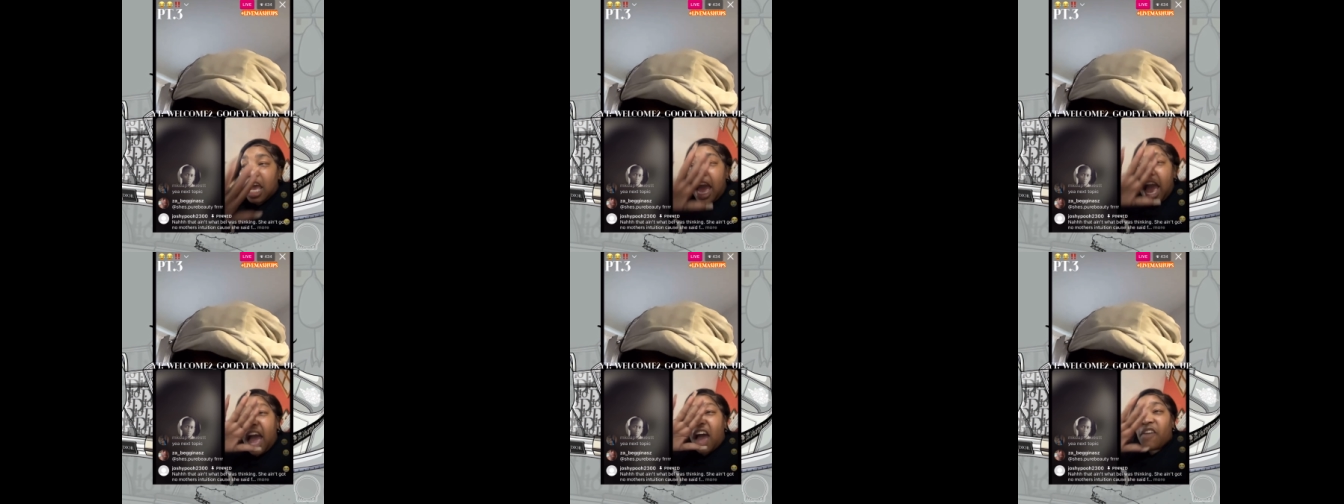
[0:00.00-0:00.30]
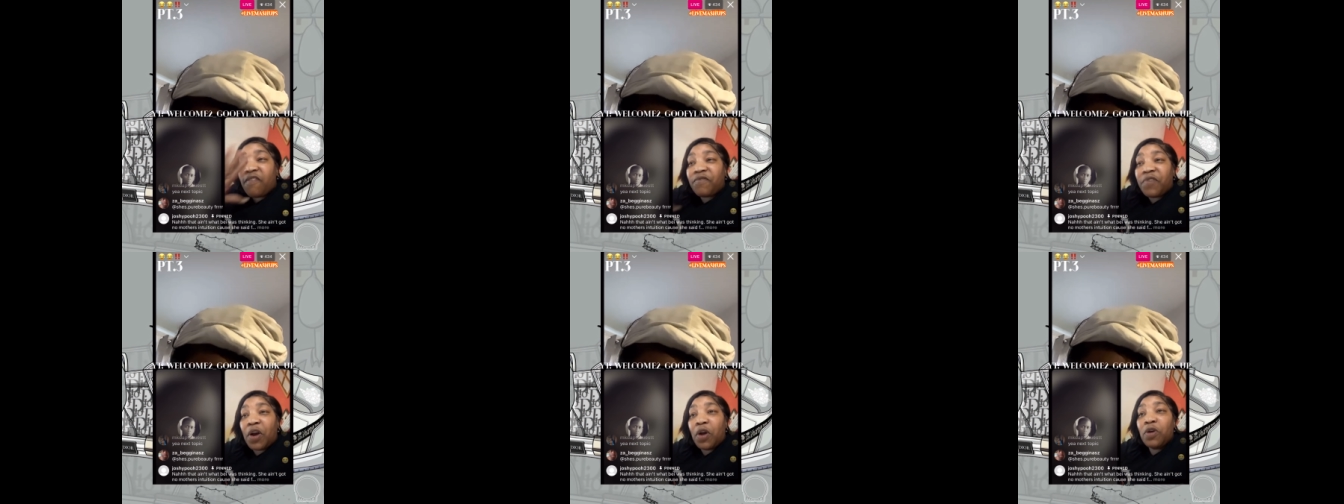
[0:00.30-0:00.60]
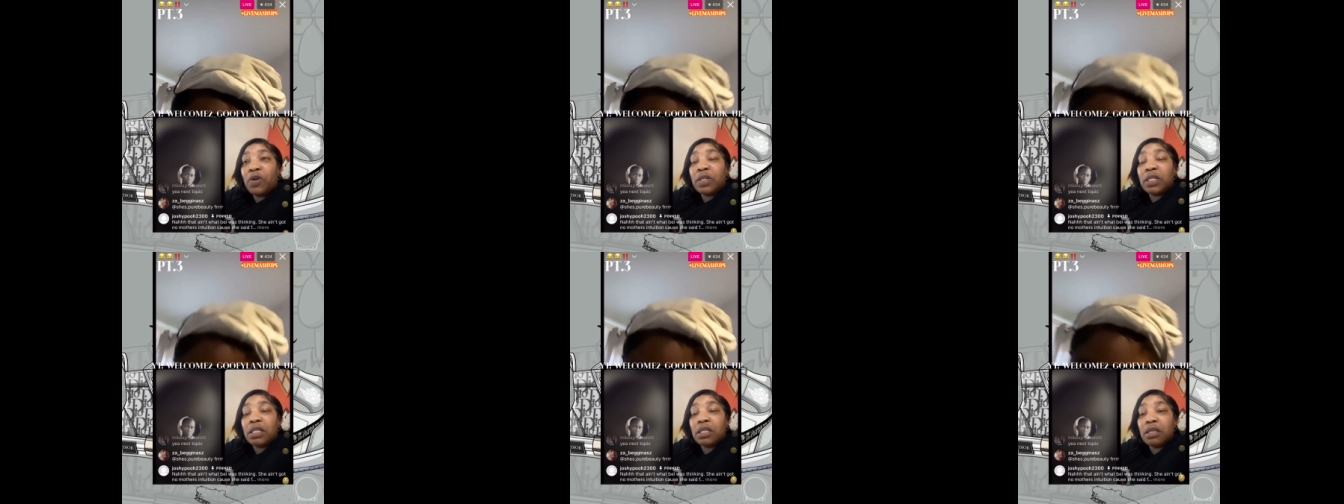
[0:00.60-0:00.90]
At
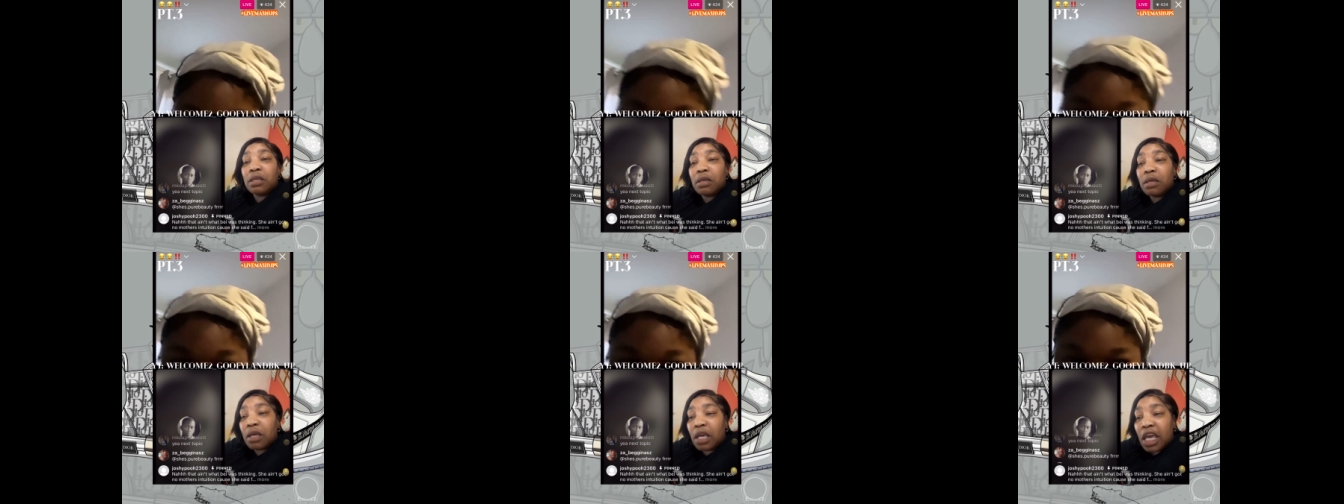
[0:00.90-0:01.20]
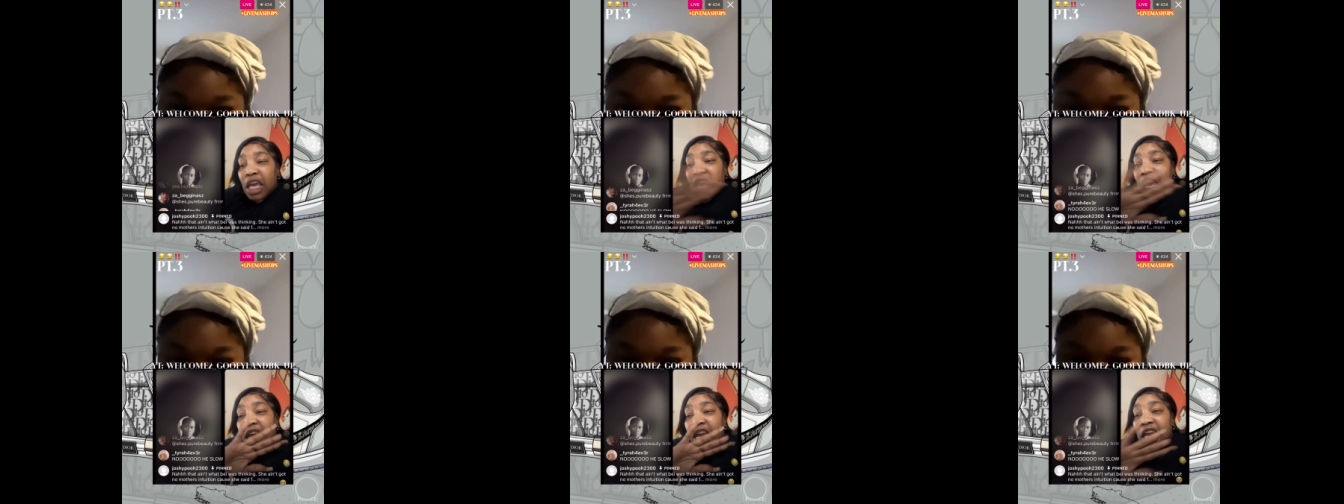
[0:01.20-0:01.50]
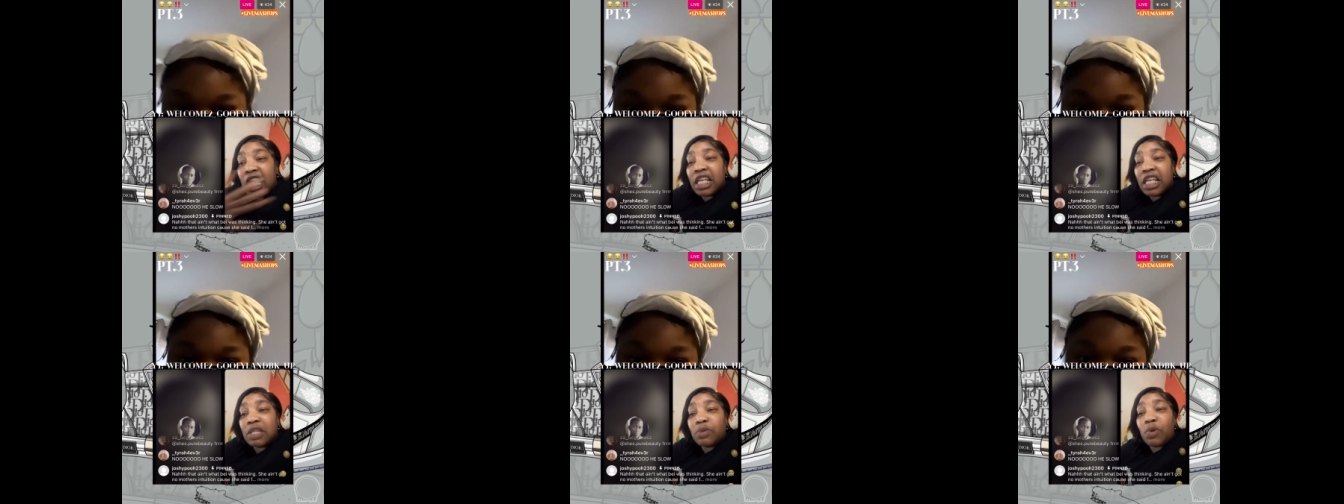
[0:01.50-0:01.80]
first, it
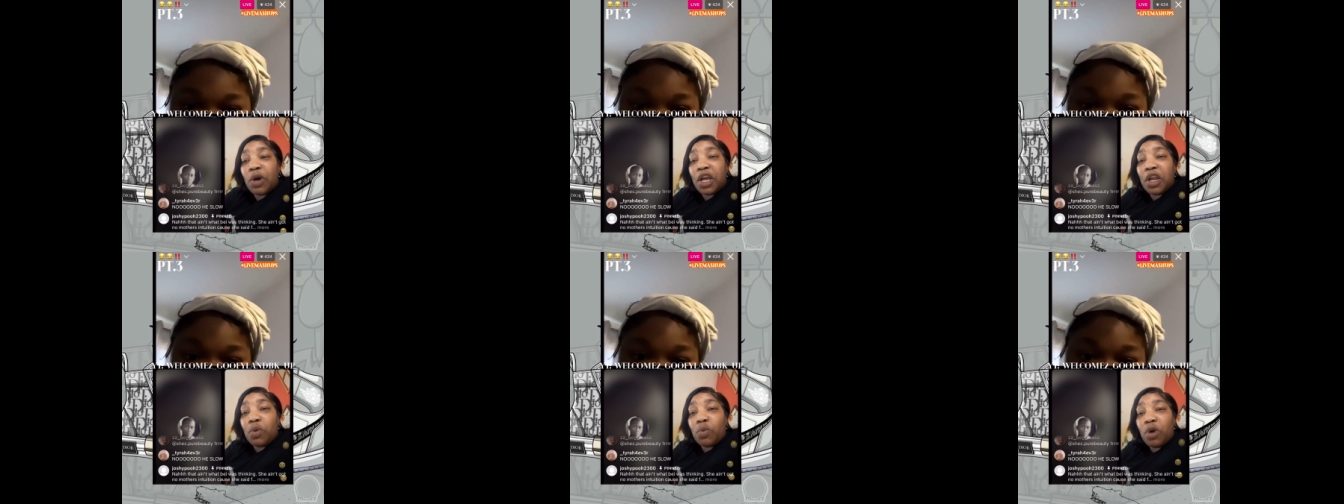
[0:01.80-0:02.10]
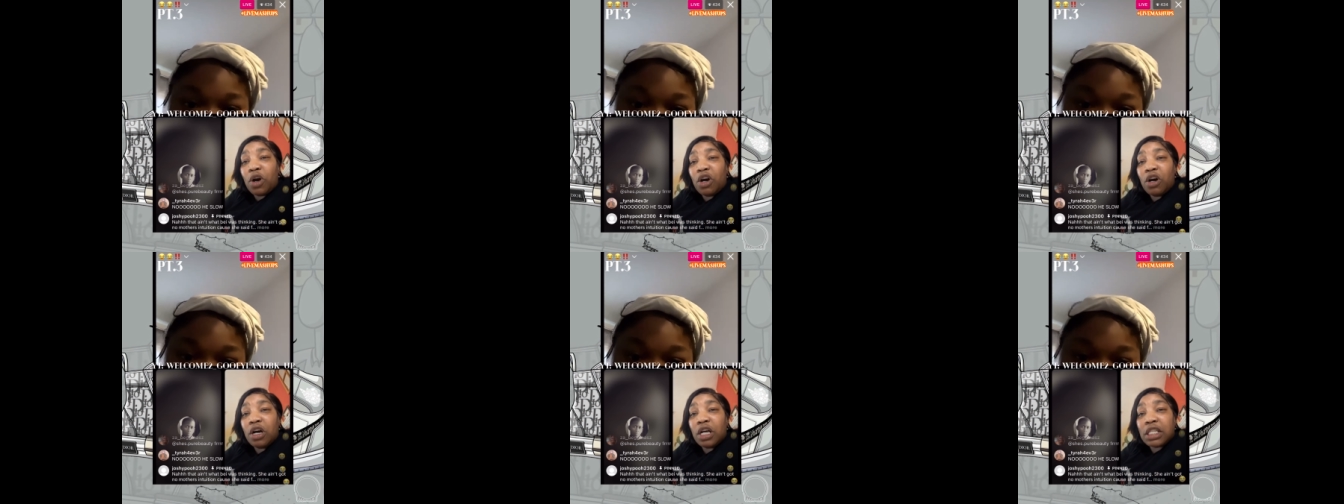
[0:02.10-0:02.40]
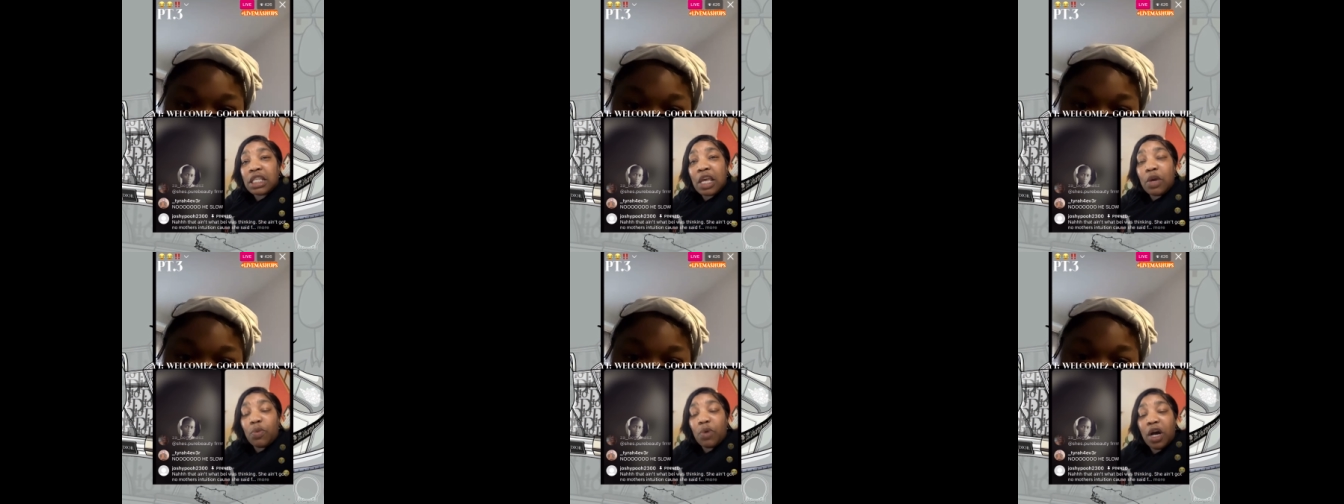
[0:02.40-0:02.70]
is what it was.
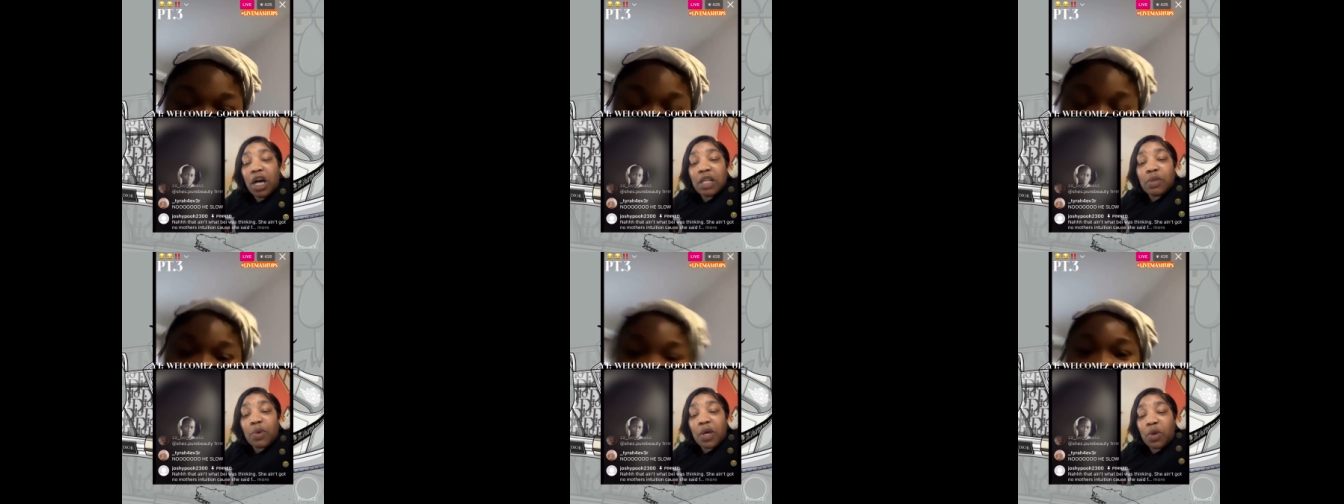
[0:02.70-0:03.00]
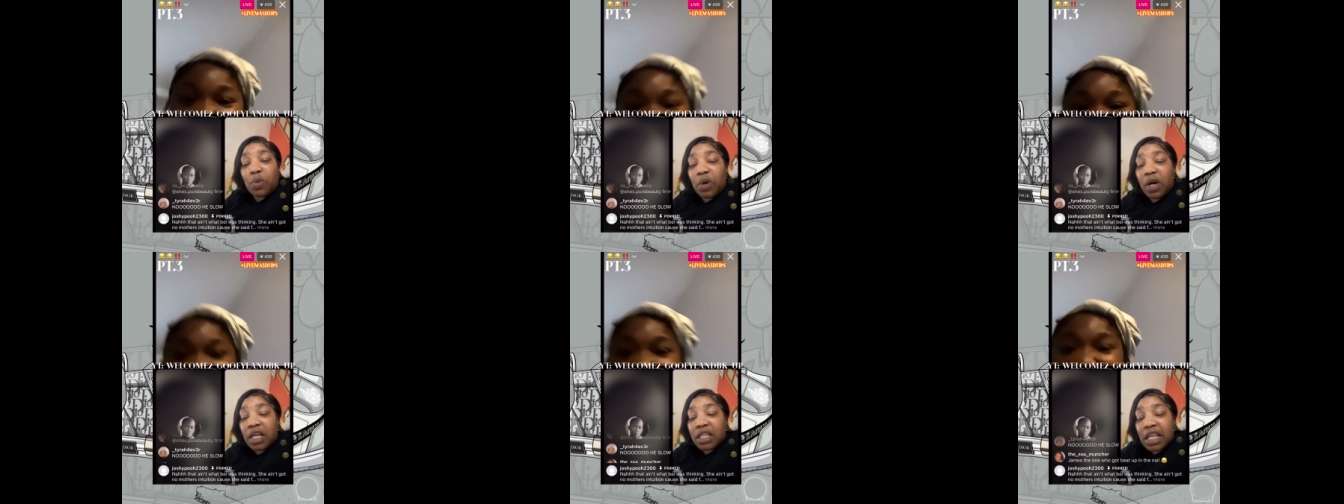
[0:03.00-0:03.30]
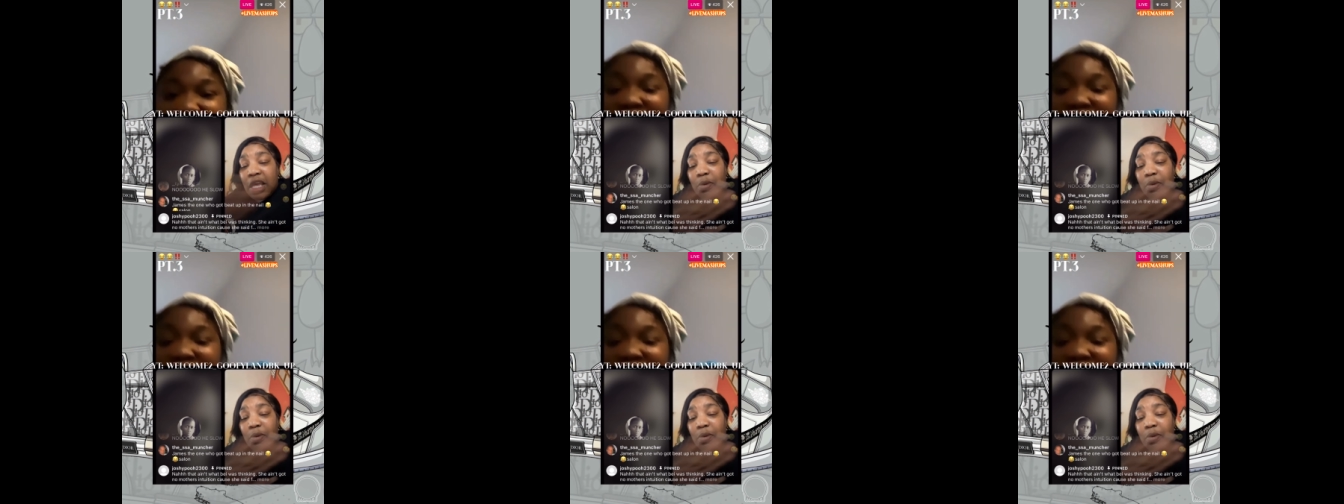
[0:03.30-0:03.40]
It was what it was.